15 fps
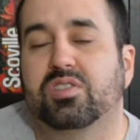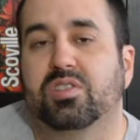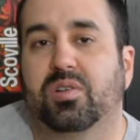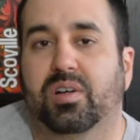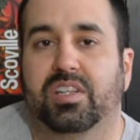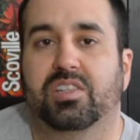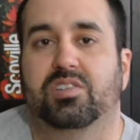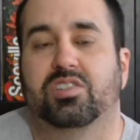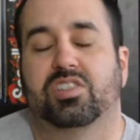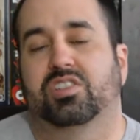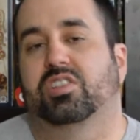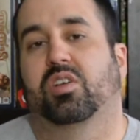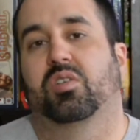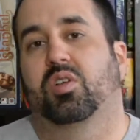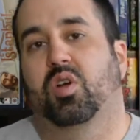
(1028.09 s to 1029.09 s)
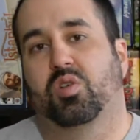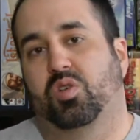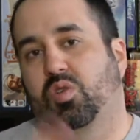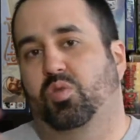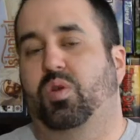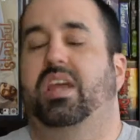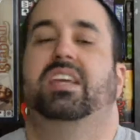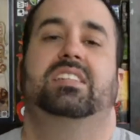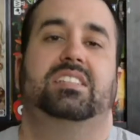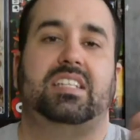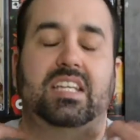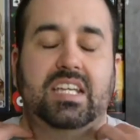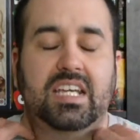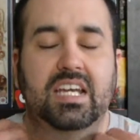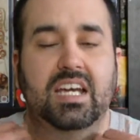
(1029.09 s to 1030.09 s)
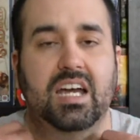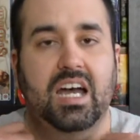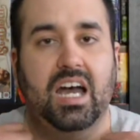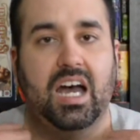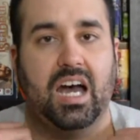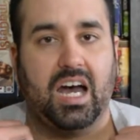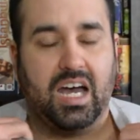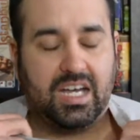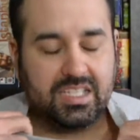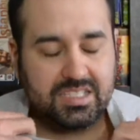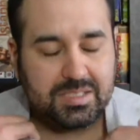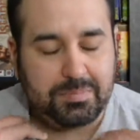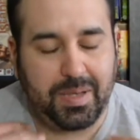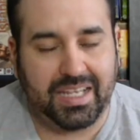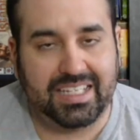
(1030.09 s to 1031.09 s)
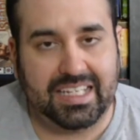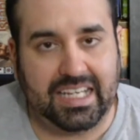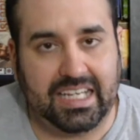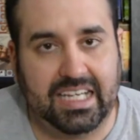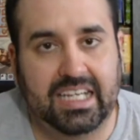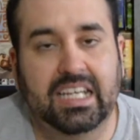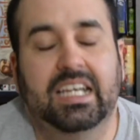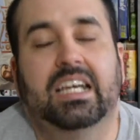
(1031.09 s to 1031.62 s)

so you just don't go crazy uh, spending